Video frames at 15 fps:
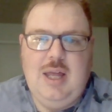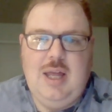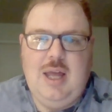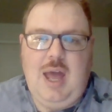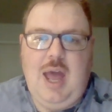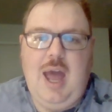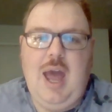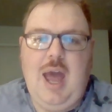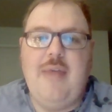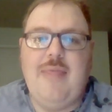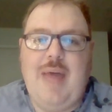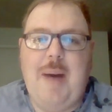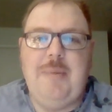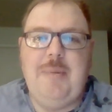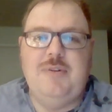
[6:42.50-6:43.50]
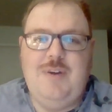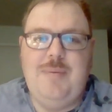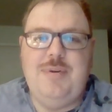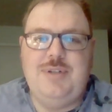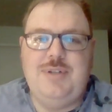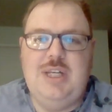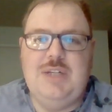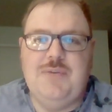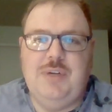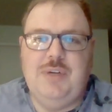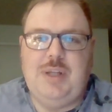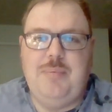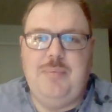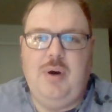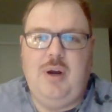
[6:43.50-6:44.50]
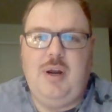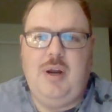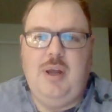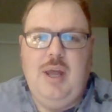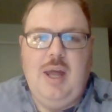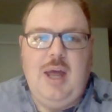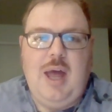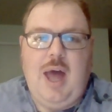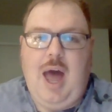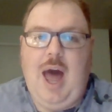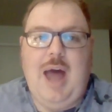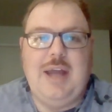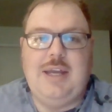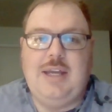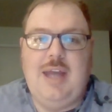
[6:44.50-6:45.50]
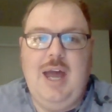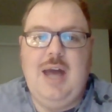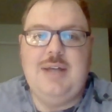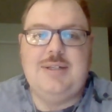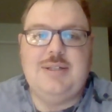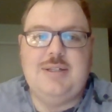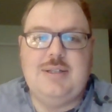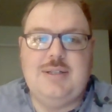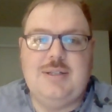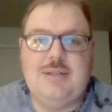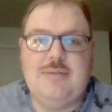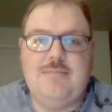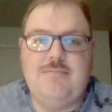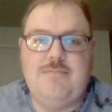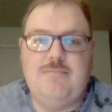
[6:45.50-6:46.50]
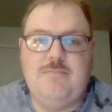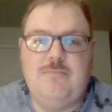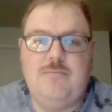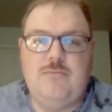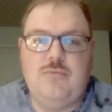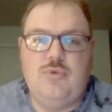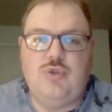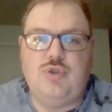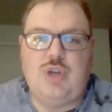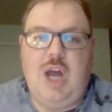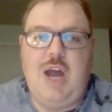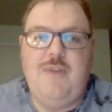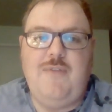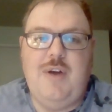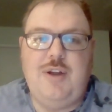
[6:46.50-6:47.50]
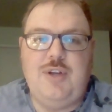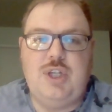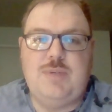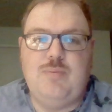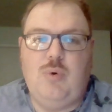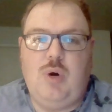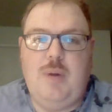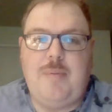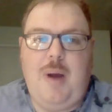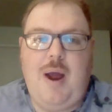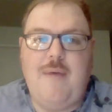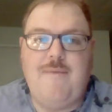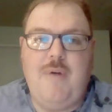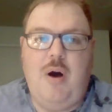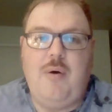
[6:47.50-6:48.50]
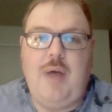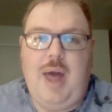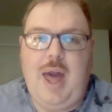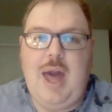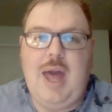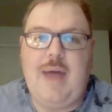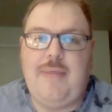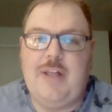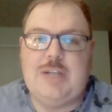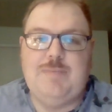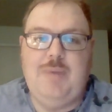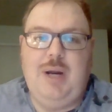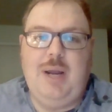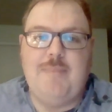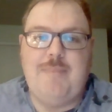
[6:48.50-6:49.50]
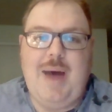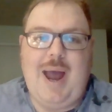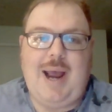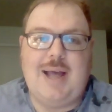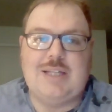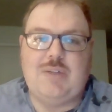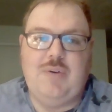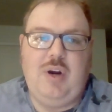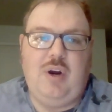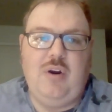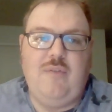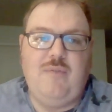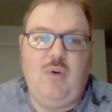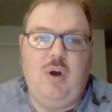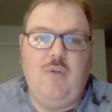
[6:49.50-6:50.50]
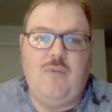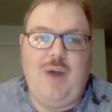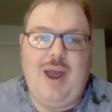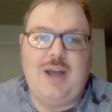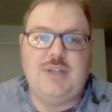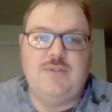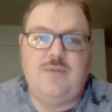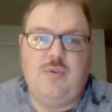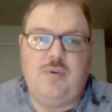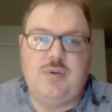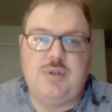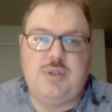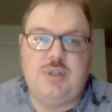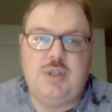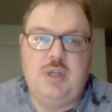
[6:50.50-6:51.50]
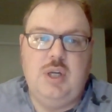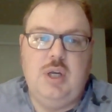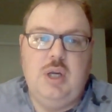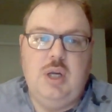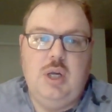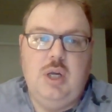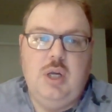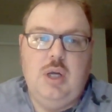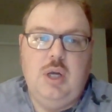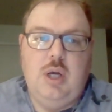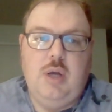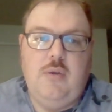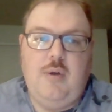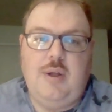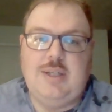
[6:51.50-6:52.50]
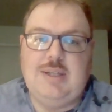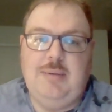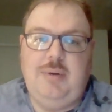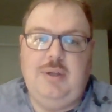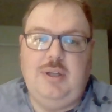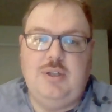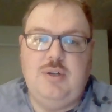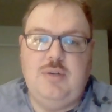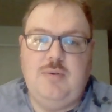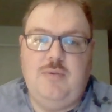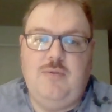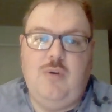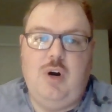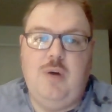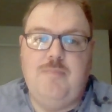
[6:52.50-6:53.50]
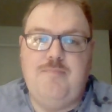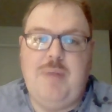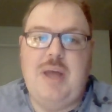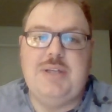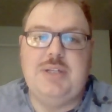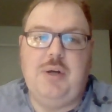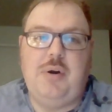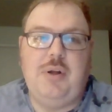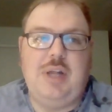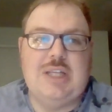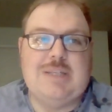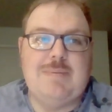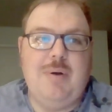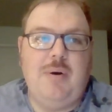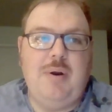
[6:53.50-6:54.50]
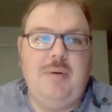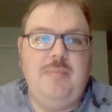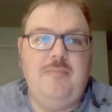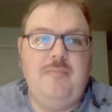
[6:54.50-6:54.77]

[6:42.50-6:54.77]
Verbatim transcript: And that was famous Caesar wrote the book. I guess John Francis Moore probably felt, hey, let's bring him back as a recurring villain for X Force. About somebody that she was before basically disappearing.